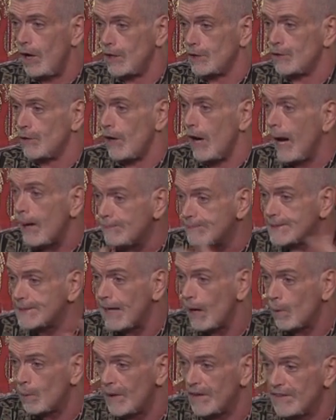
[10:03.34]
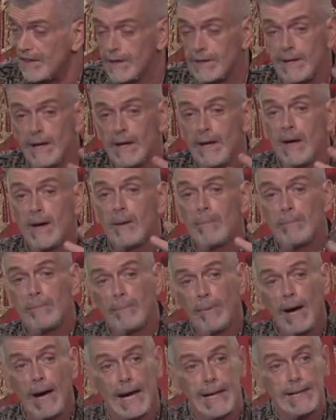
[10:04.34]
all you're upset with it.
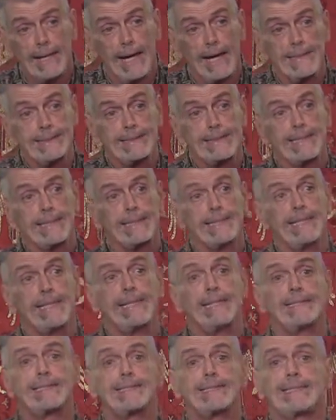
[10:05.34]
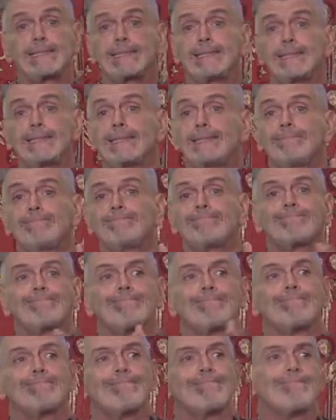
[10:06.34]
But I said, it's,
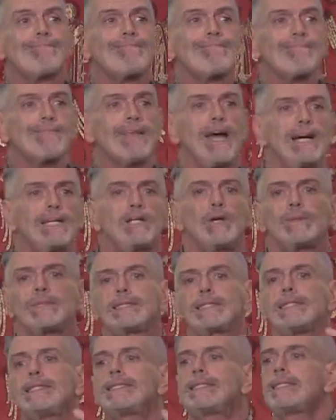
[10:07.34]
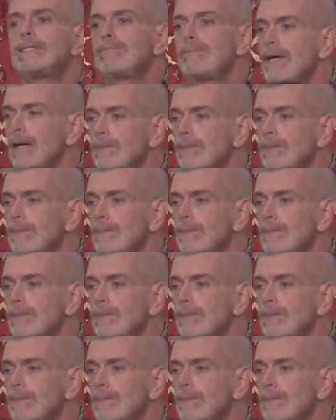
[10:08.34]
you know, it's easy to